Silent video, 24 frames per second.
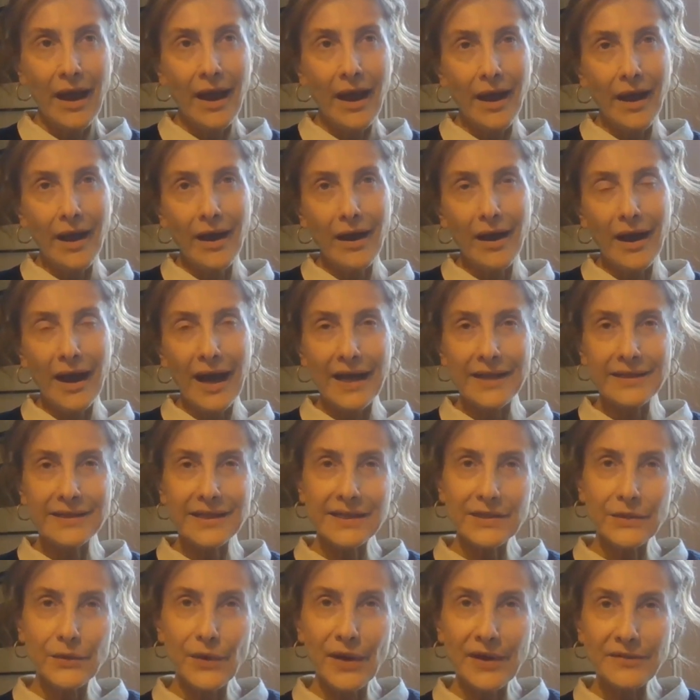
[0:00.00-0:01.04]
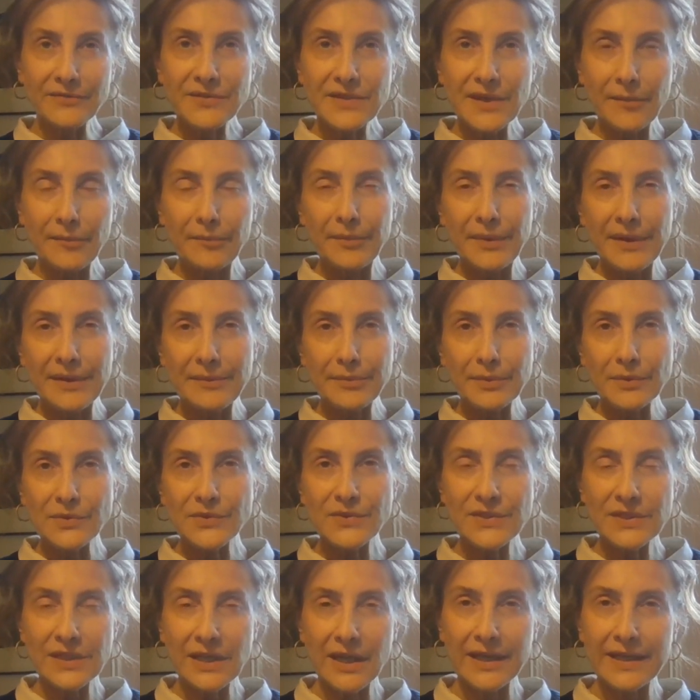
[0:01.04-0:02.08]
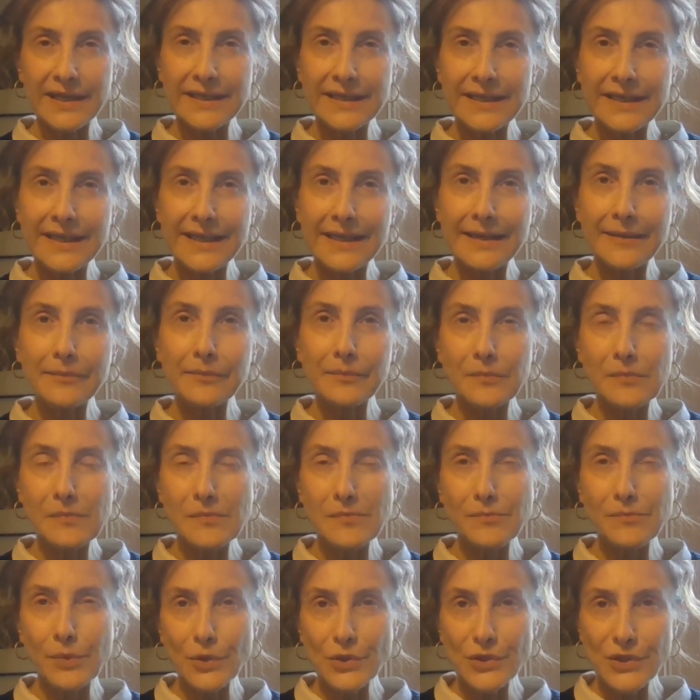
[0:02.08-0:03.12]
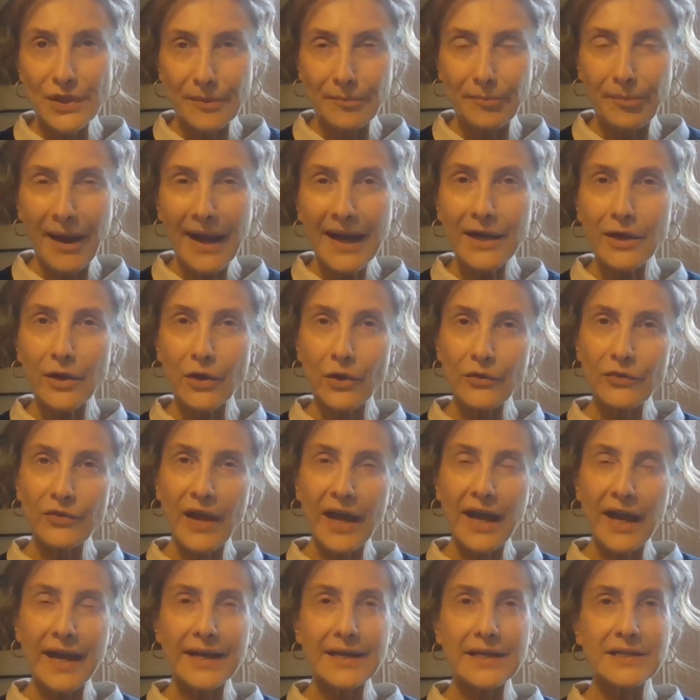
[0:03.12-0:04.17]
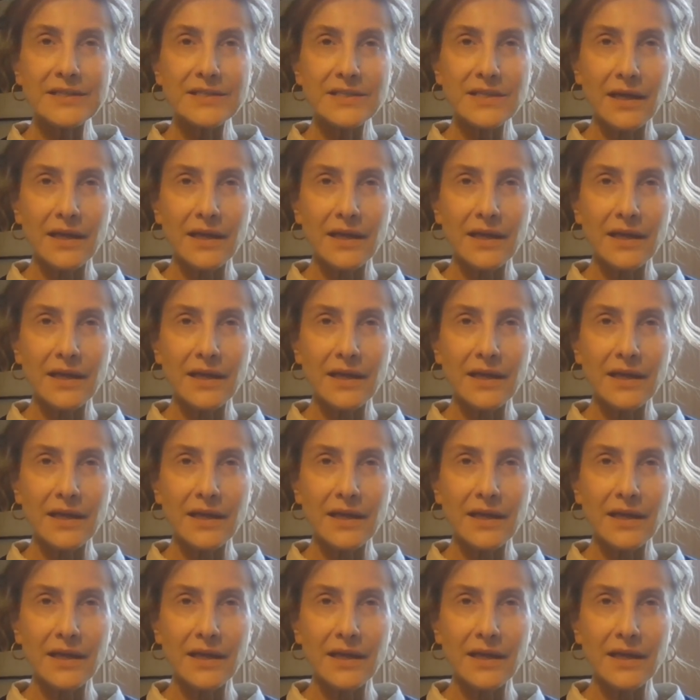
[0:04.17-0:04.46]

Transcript: And then you have some people slightly pushing back on that.